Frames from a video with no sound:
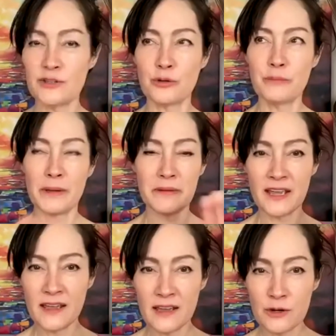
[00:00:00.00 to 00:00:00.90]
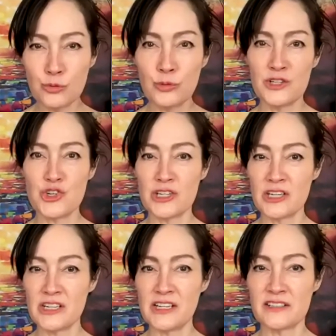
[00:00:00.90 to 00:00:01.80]
or maybe
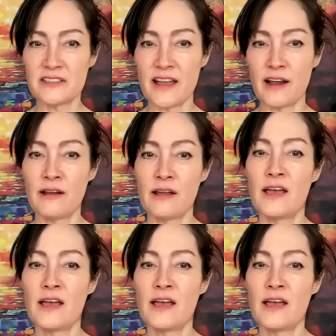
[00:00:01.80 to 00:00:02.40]
rigidity is there.